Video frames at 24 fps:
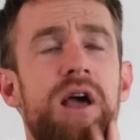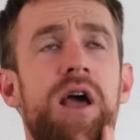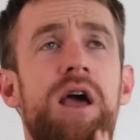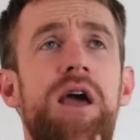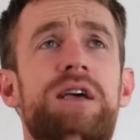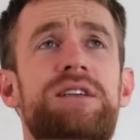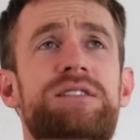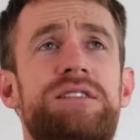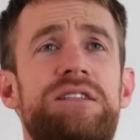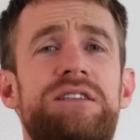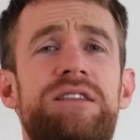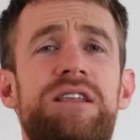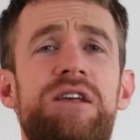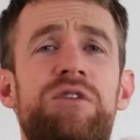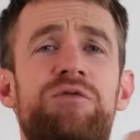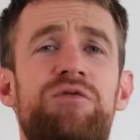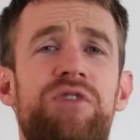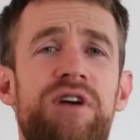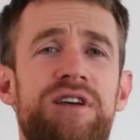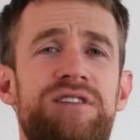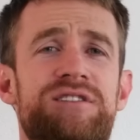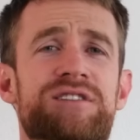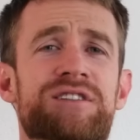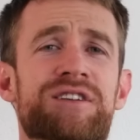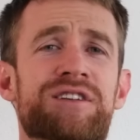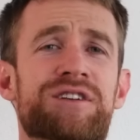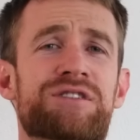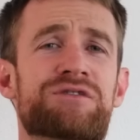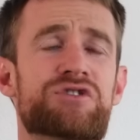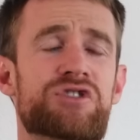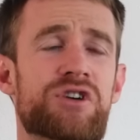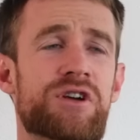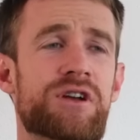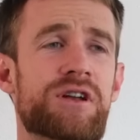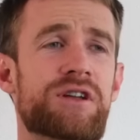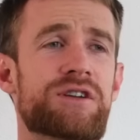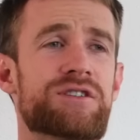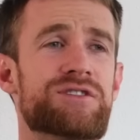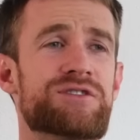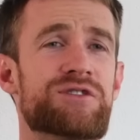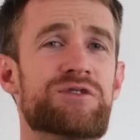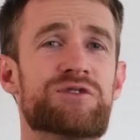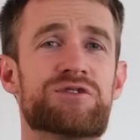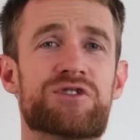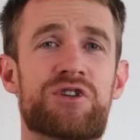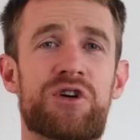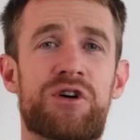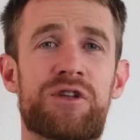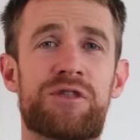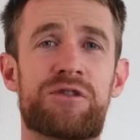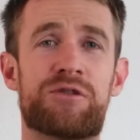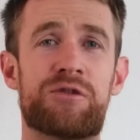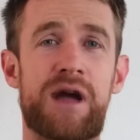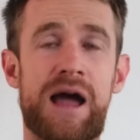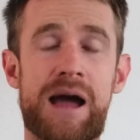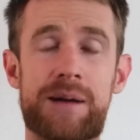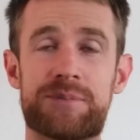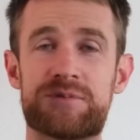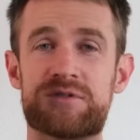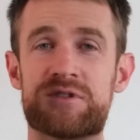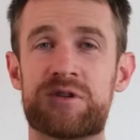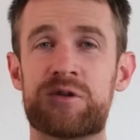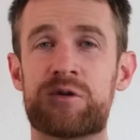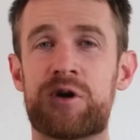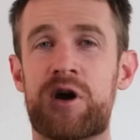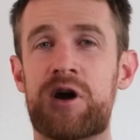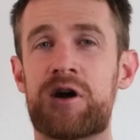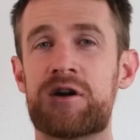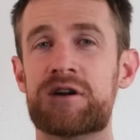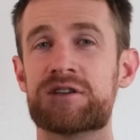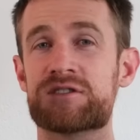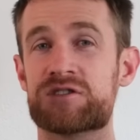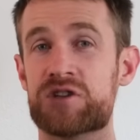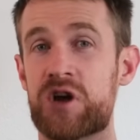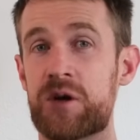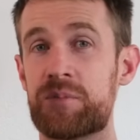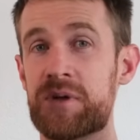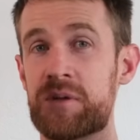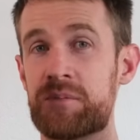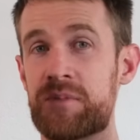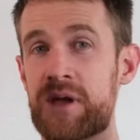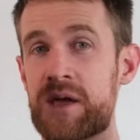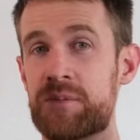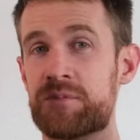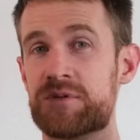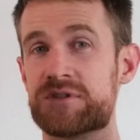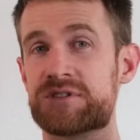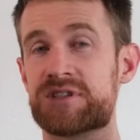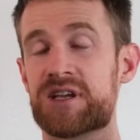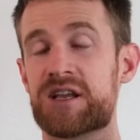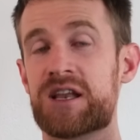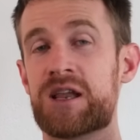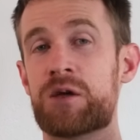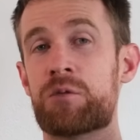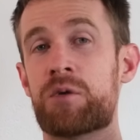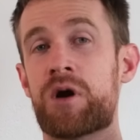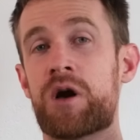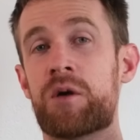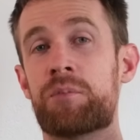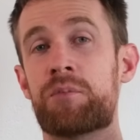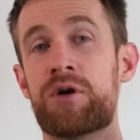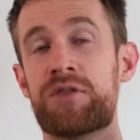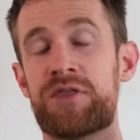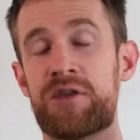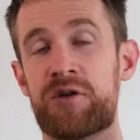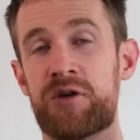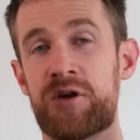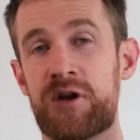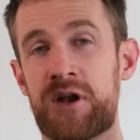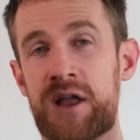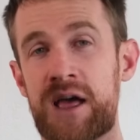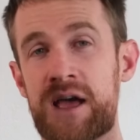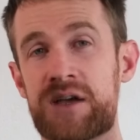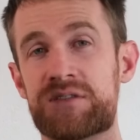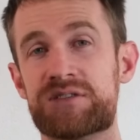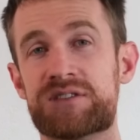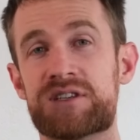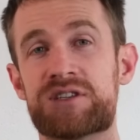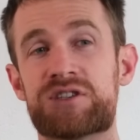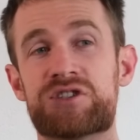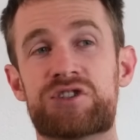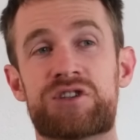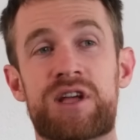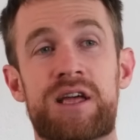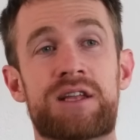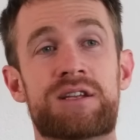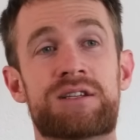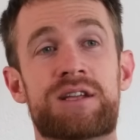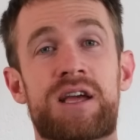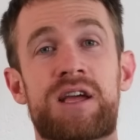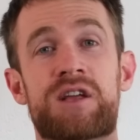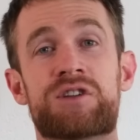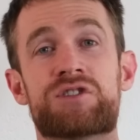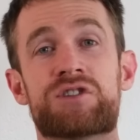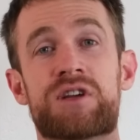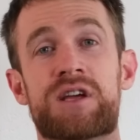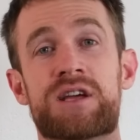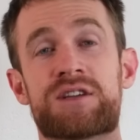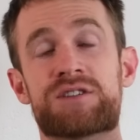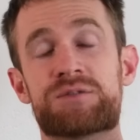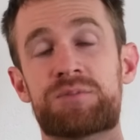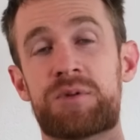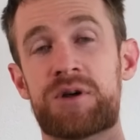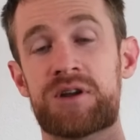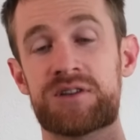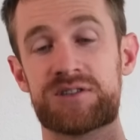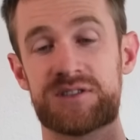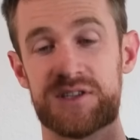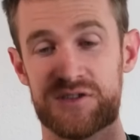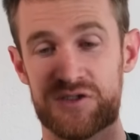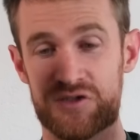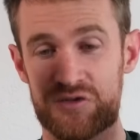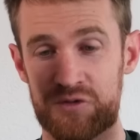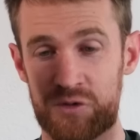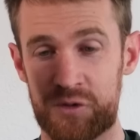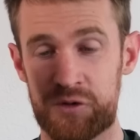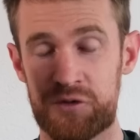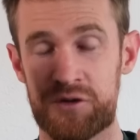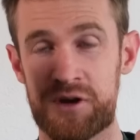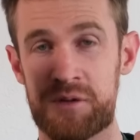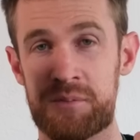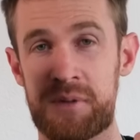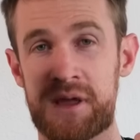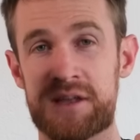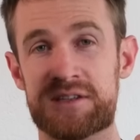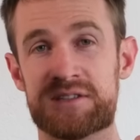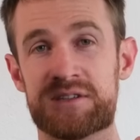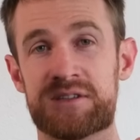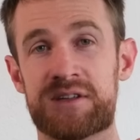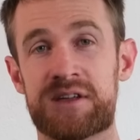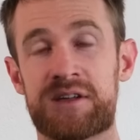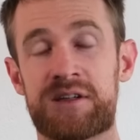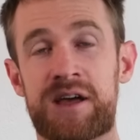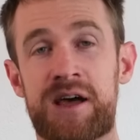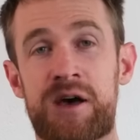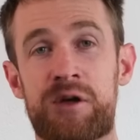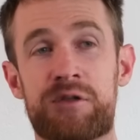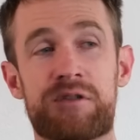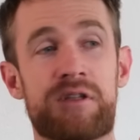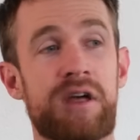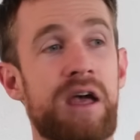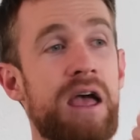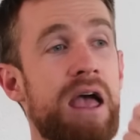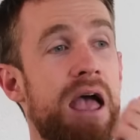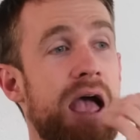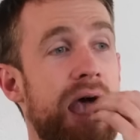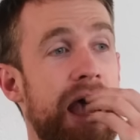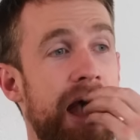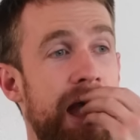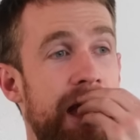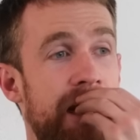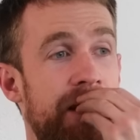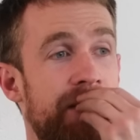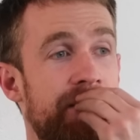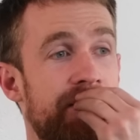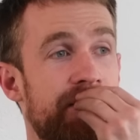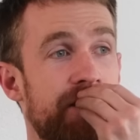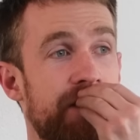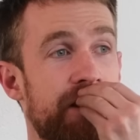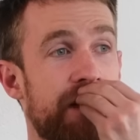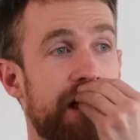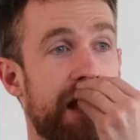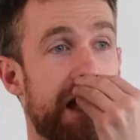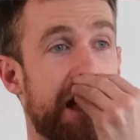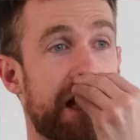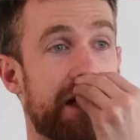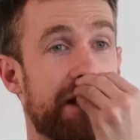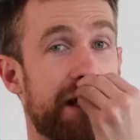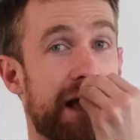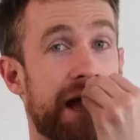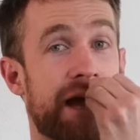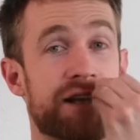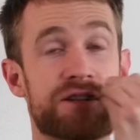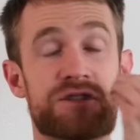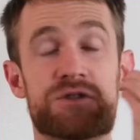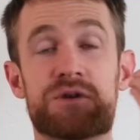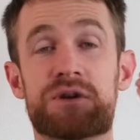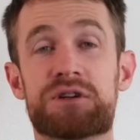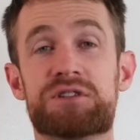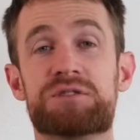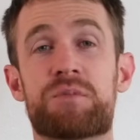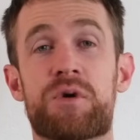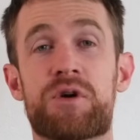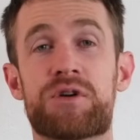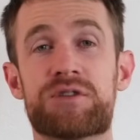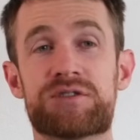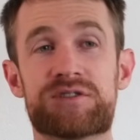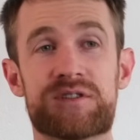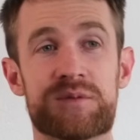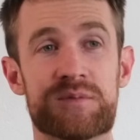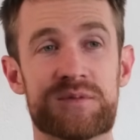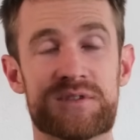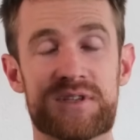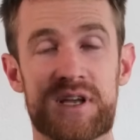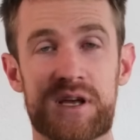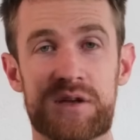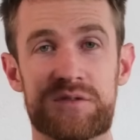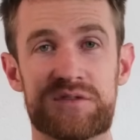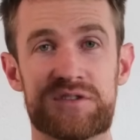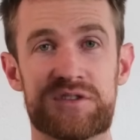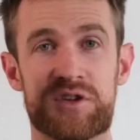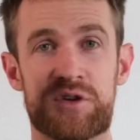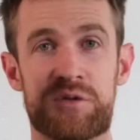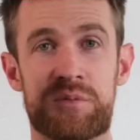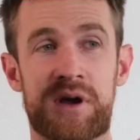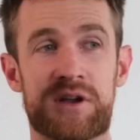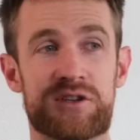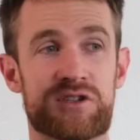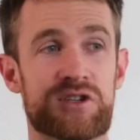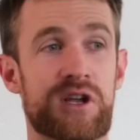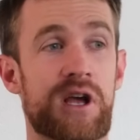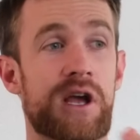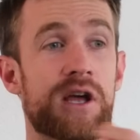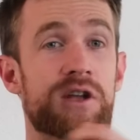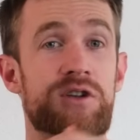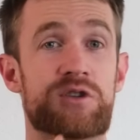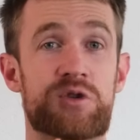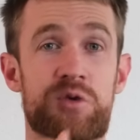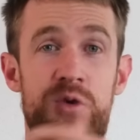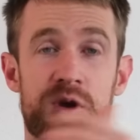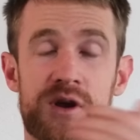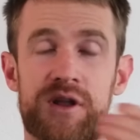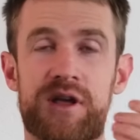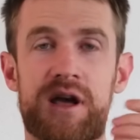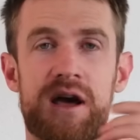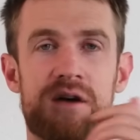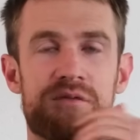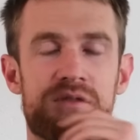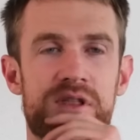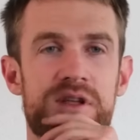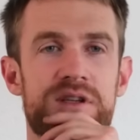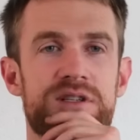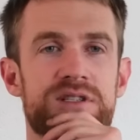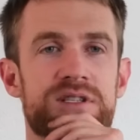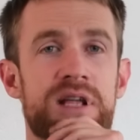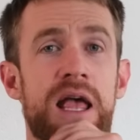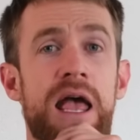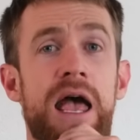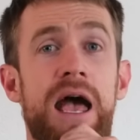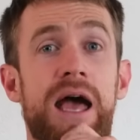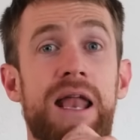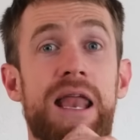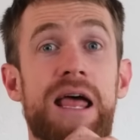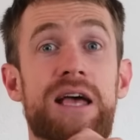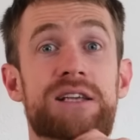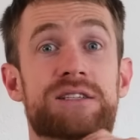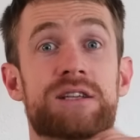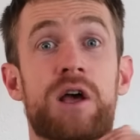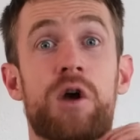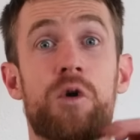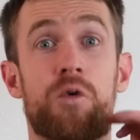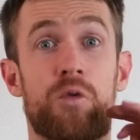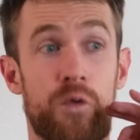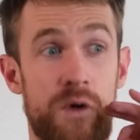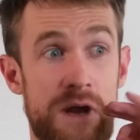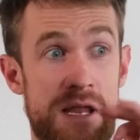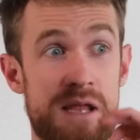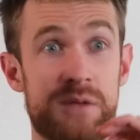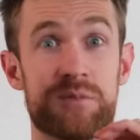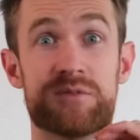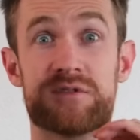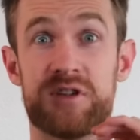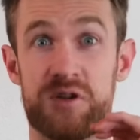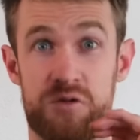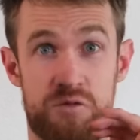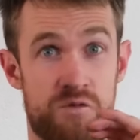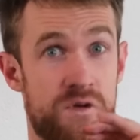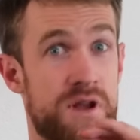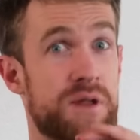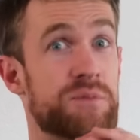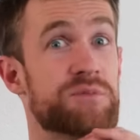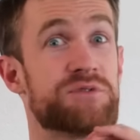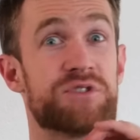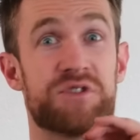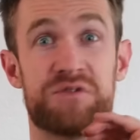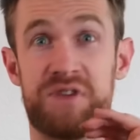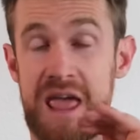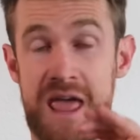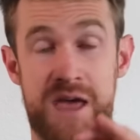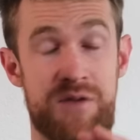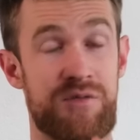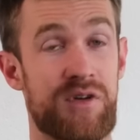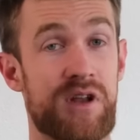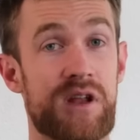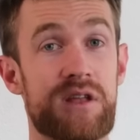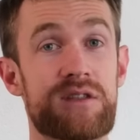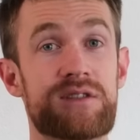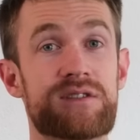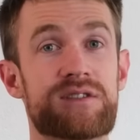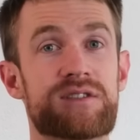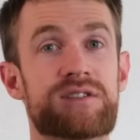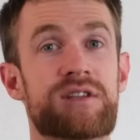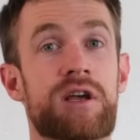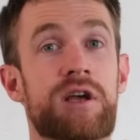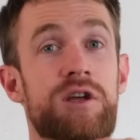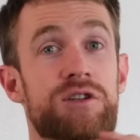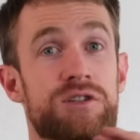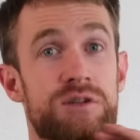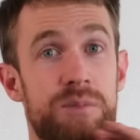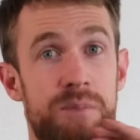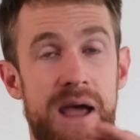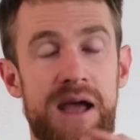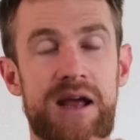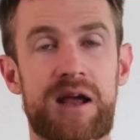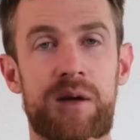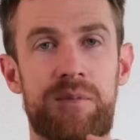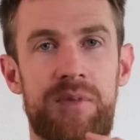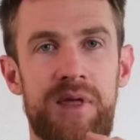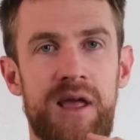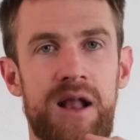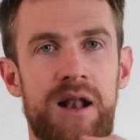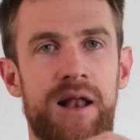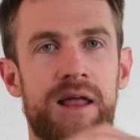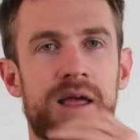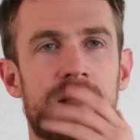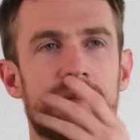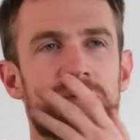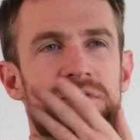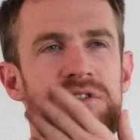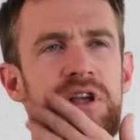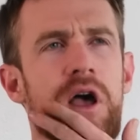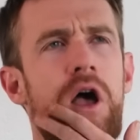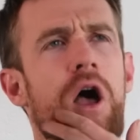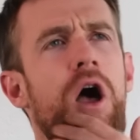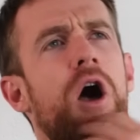Is it the investigative journalist who's gone through absolute horrors, not been paid particularly well, put their own lives in danger, experienced extraordinary mental ill health, and had to expose themselves so much to uncover this, and has reams and reams of evidence to back up their claims?